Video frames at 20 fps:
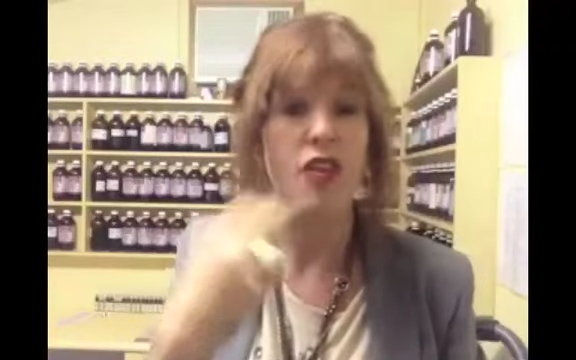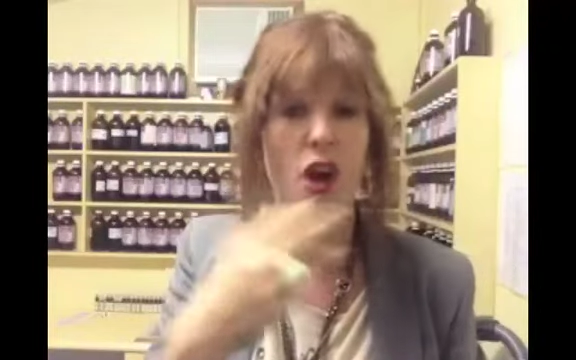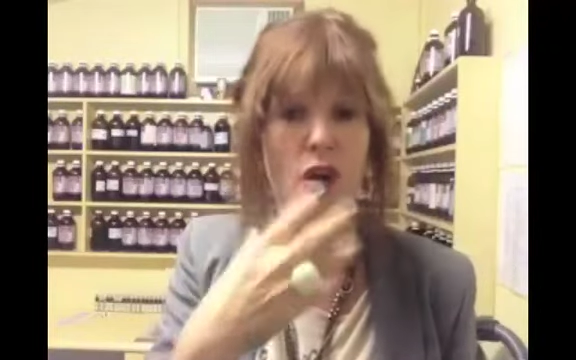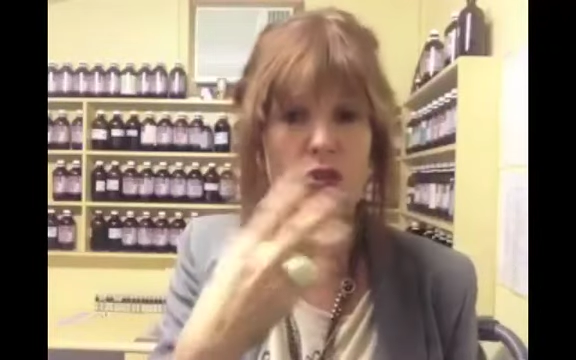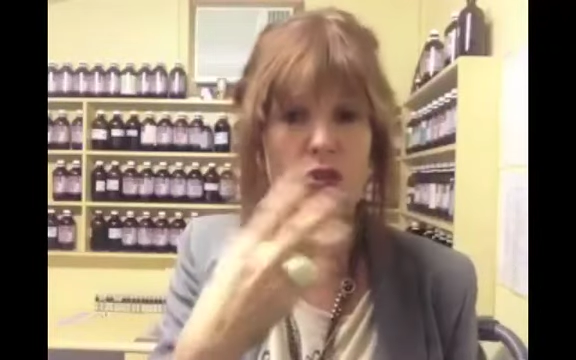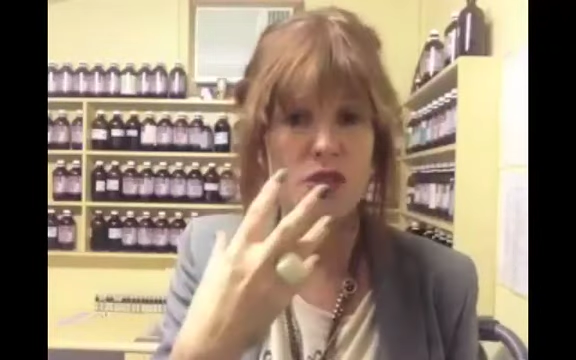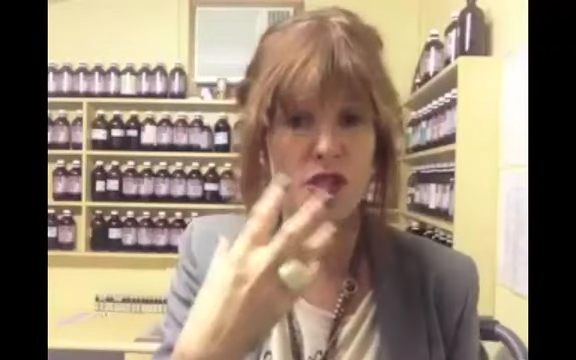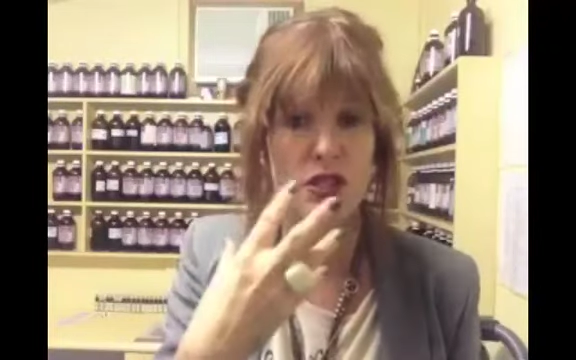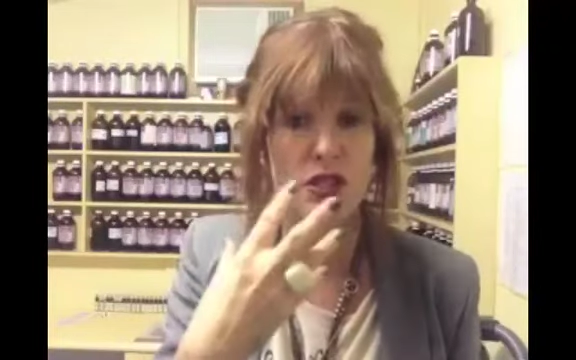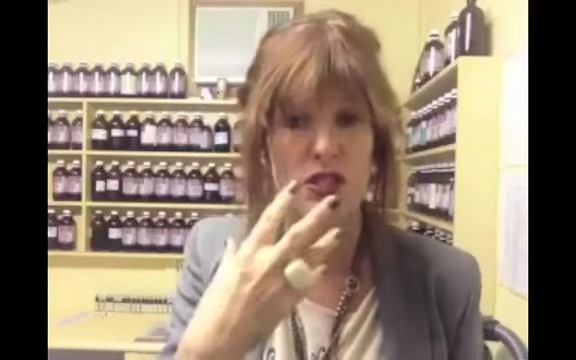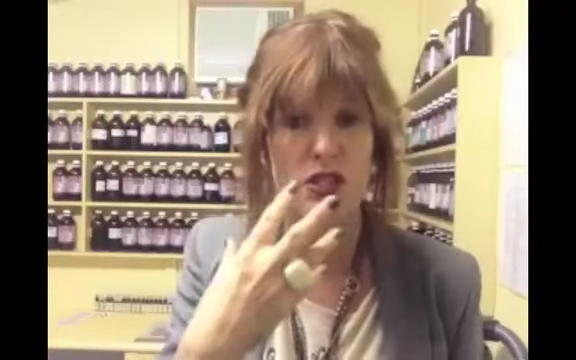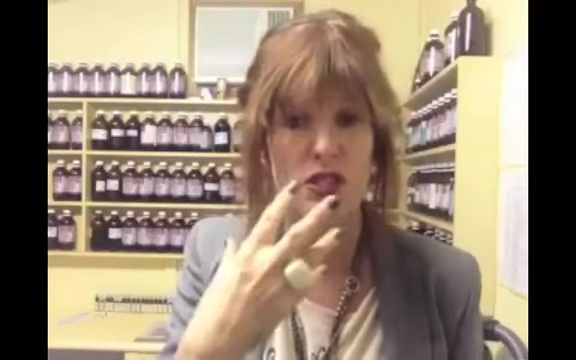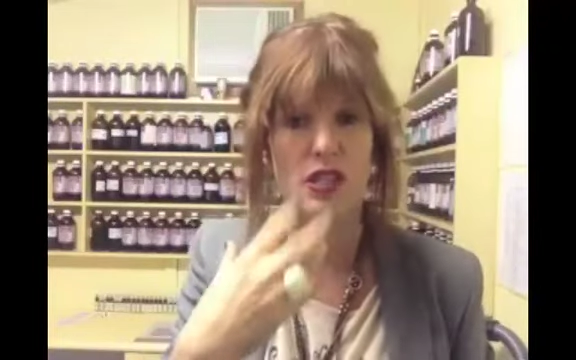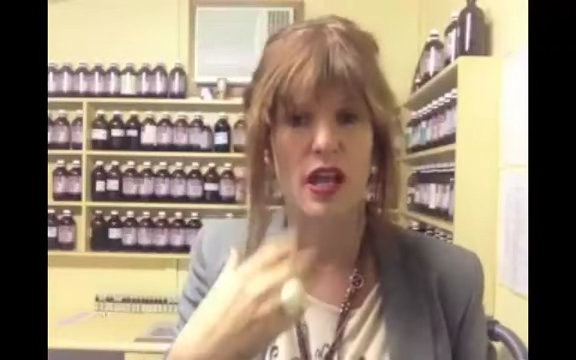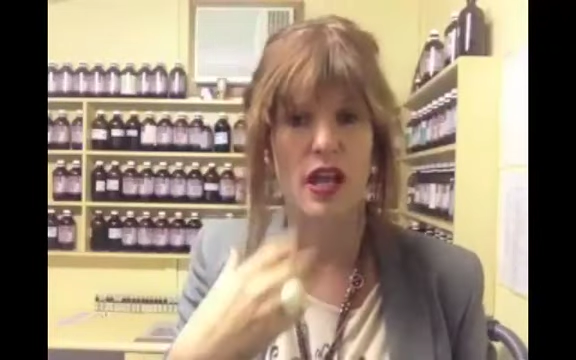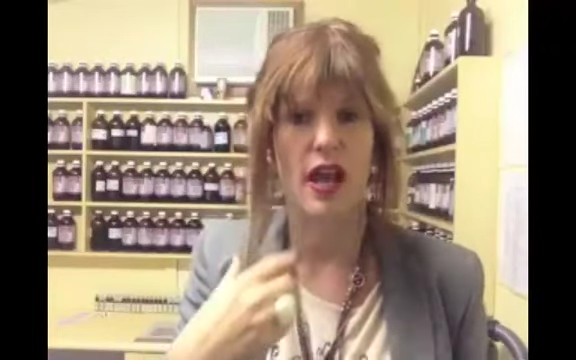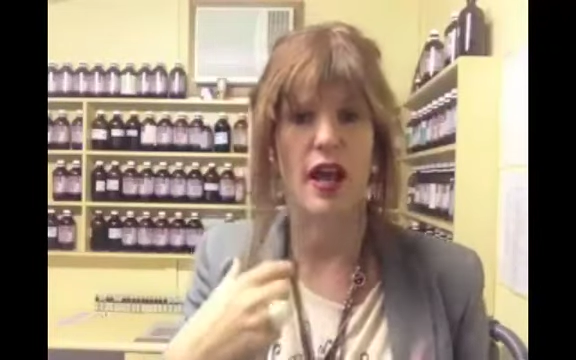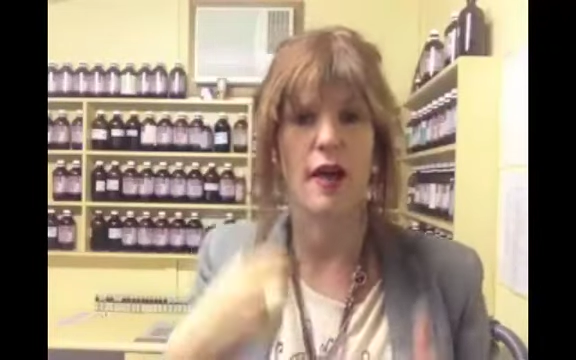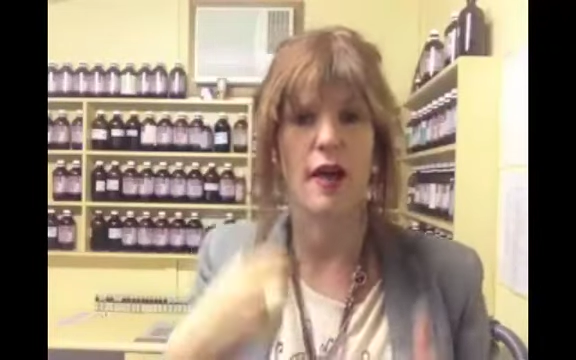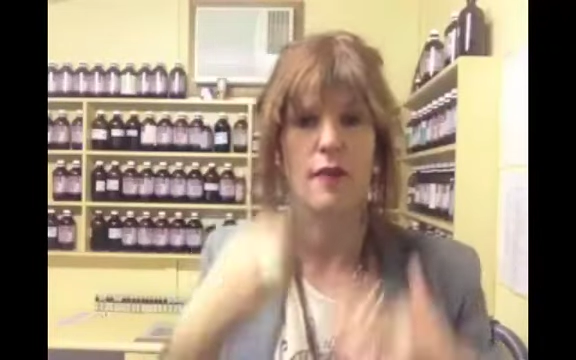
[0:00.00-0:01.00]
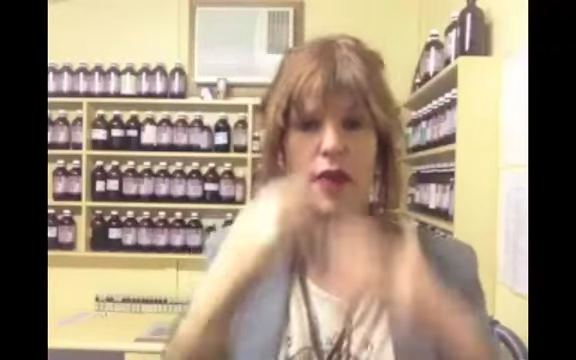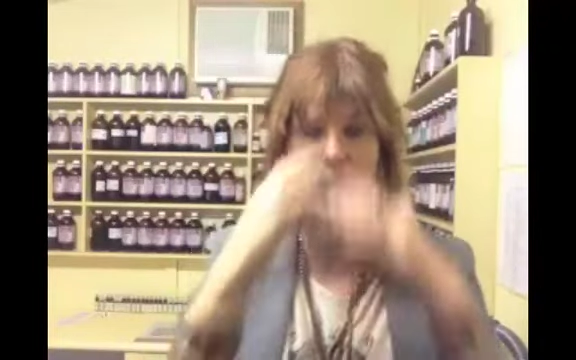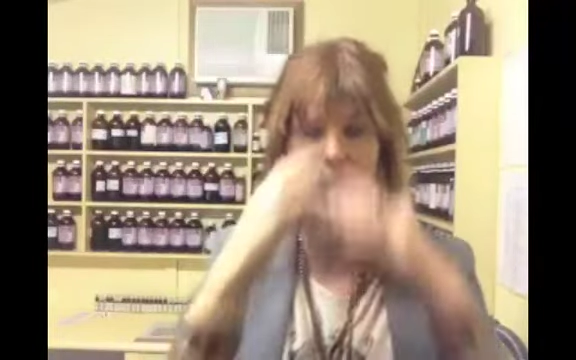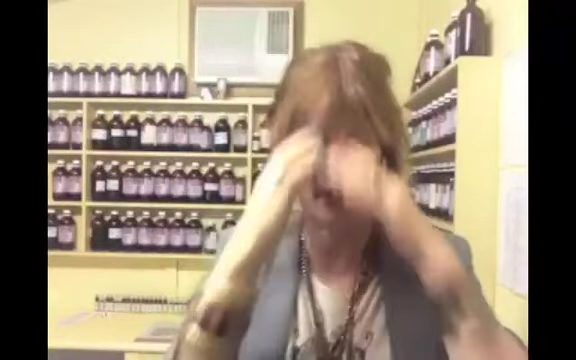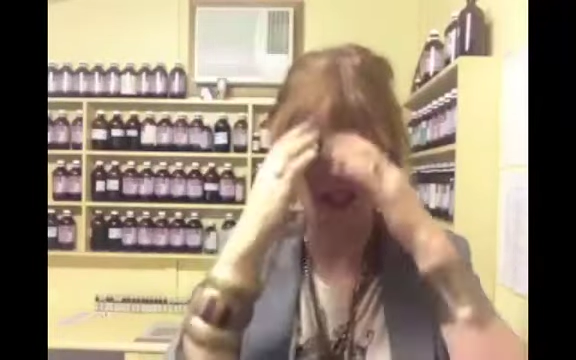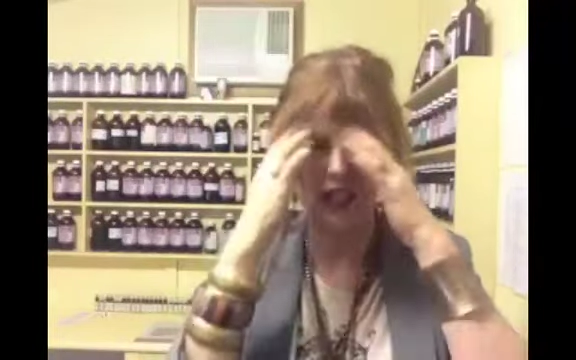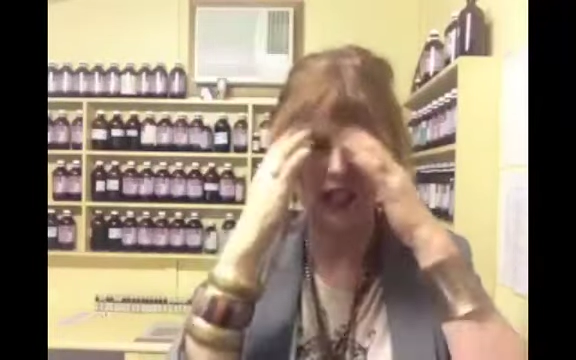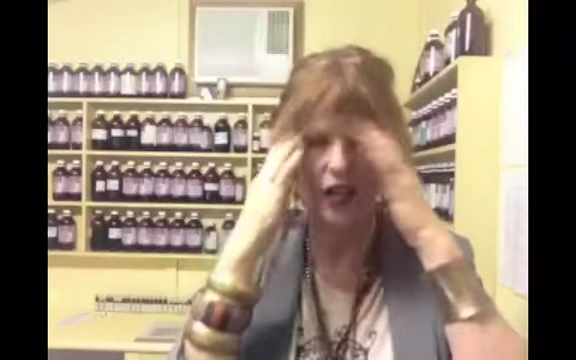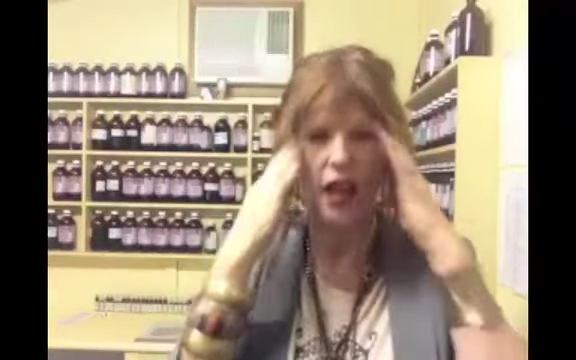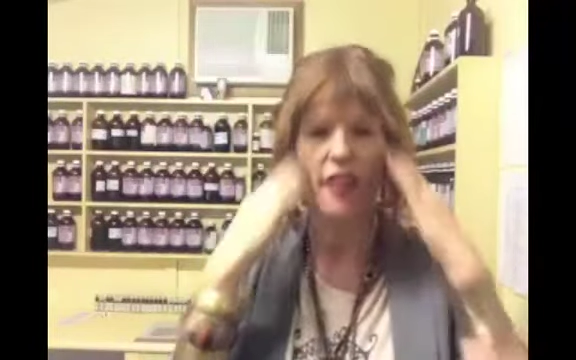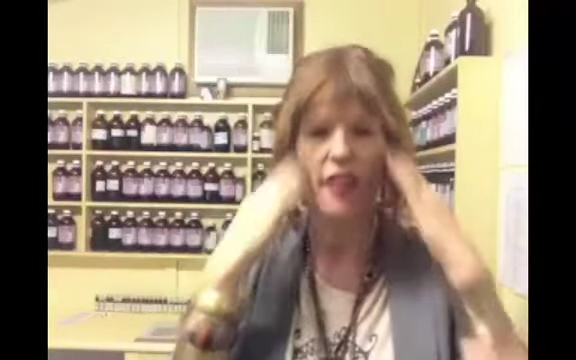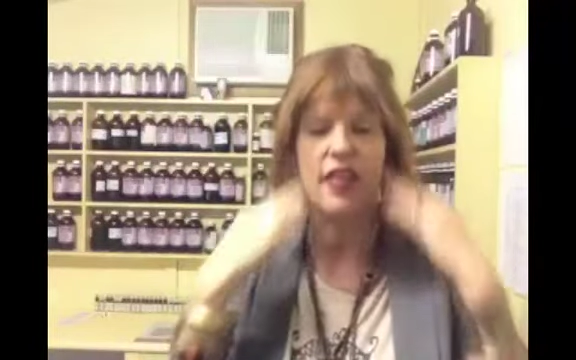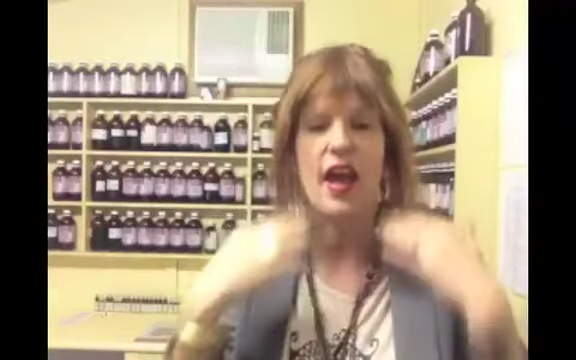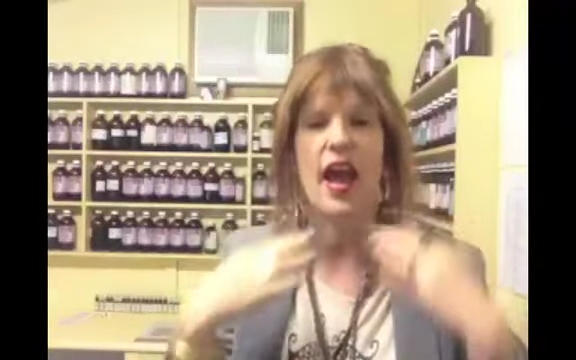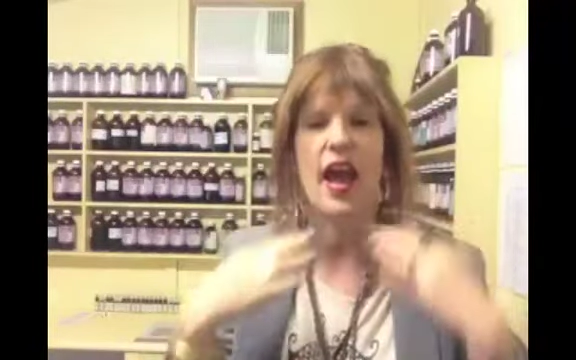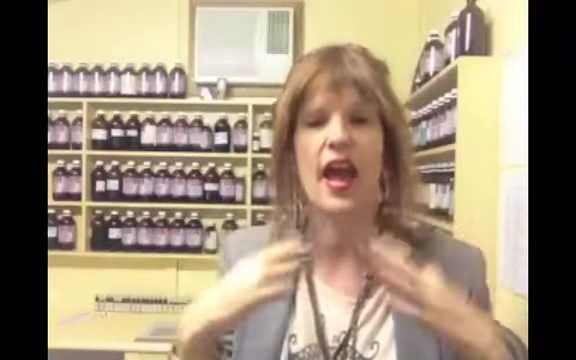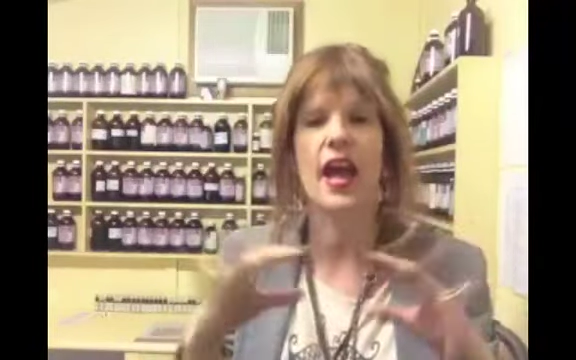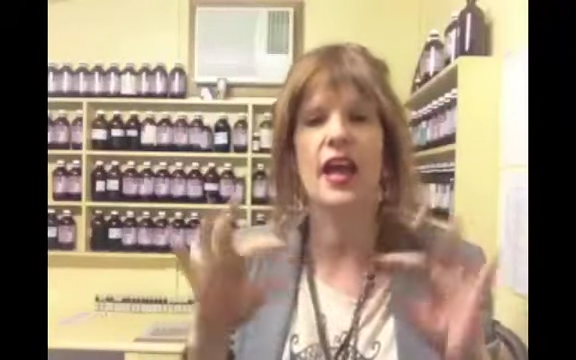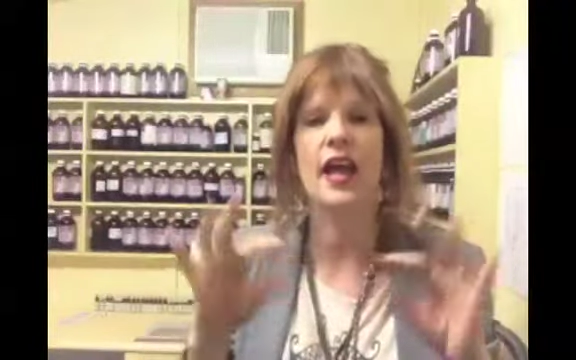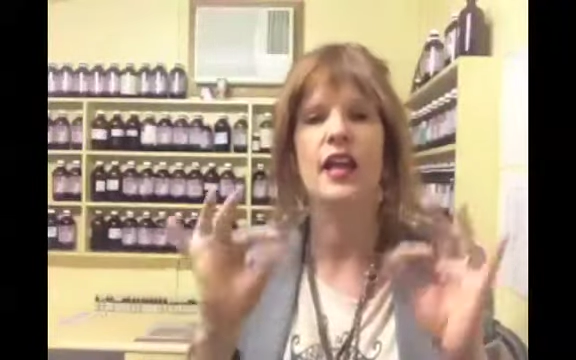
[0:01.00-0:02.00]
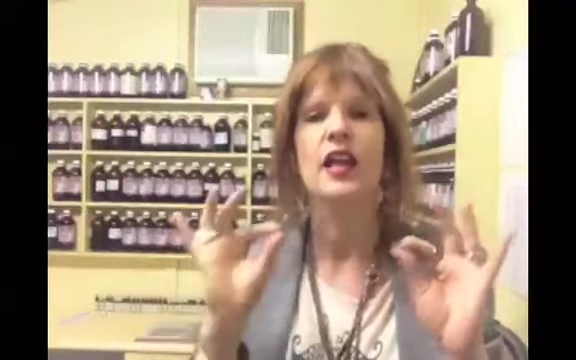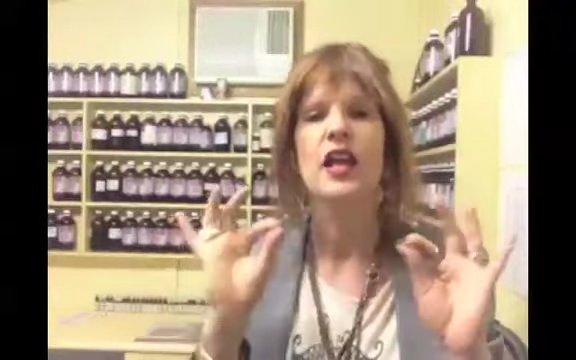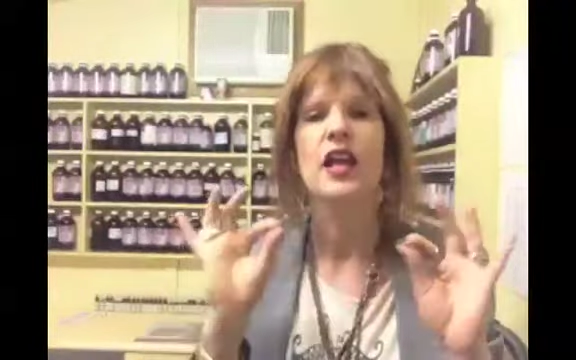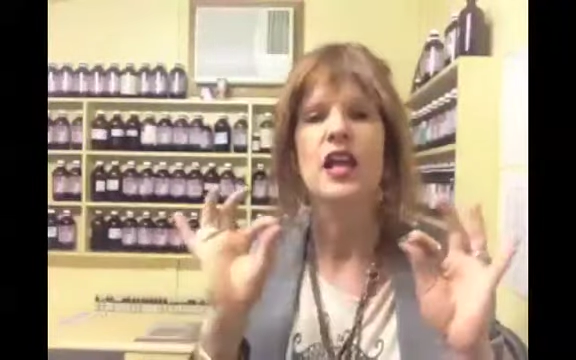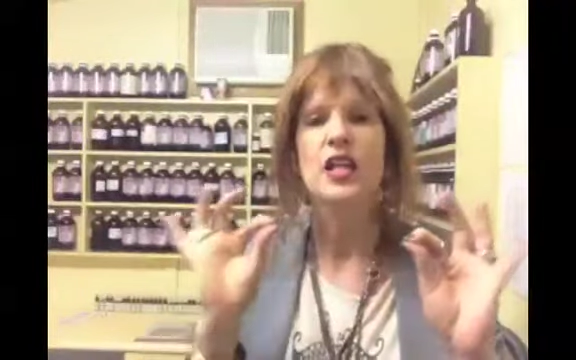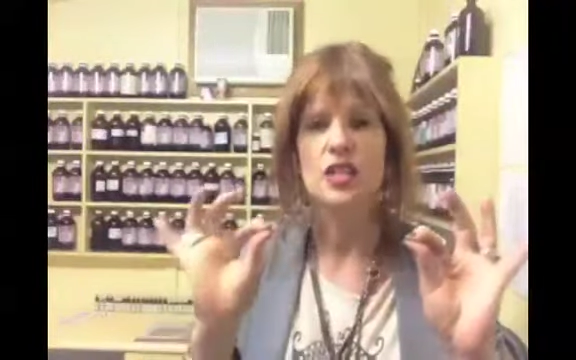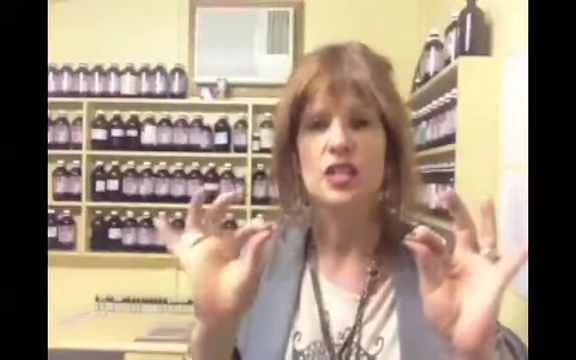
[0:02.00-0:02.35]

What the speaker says: ulcers, anything like that.